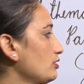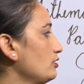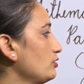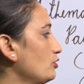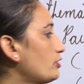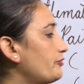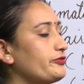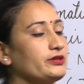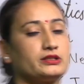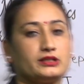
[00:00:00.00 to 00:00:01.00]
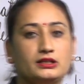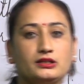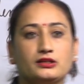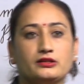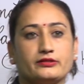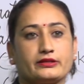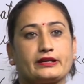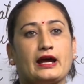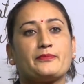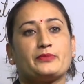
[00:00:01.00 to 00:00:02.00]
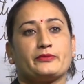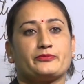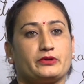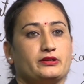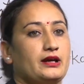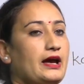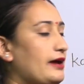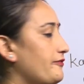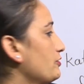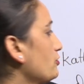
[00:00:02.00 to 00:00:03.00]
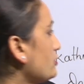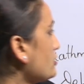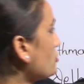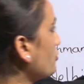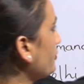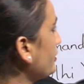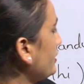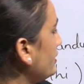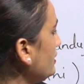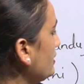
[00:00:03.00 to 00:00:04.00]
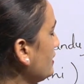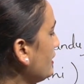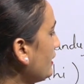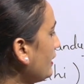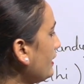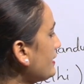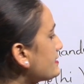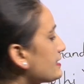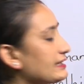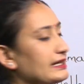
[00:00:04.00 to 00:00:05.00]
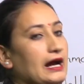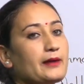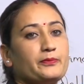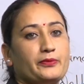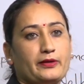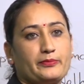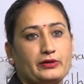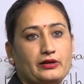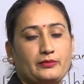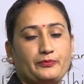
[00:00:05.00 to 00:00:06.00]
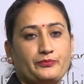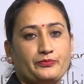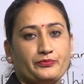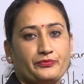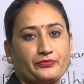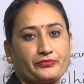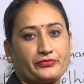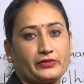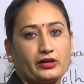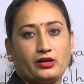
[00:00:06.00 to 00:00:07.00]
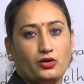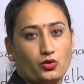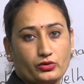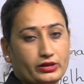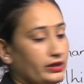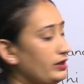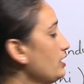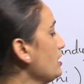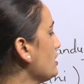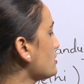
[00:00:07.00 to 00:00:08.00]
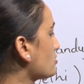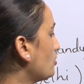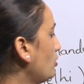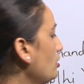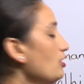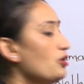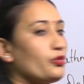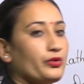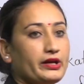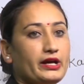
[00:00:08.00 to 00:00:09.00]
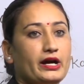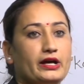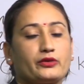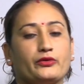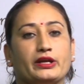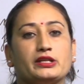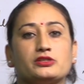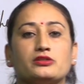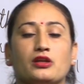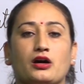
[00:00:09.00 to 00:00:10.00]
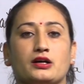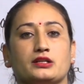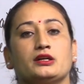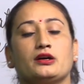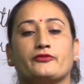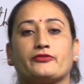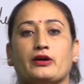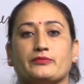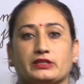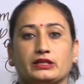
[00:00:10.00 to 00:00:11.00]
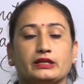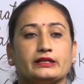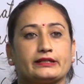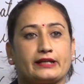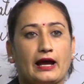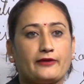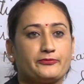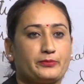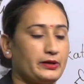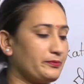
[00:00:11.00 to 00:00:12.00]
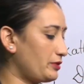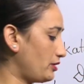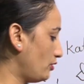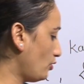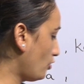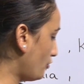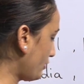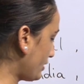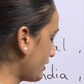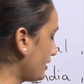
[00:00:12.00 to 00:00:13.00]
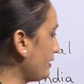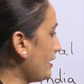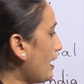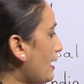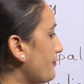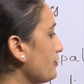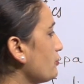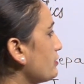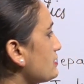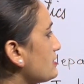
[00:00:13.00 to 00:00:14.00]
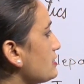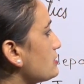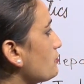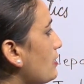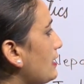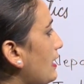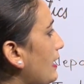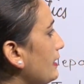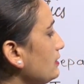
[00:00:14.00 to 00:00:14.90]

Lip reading: look for the graph paper. Have you noticed over here? It's a graph paper. Okay, so we are going to learn from the graph paper. Over here, have you noticed this one line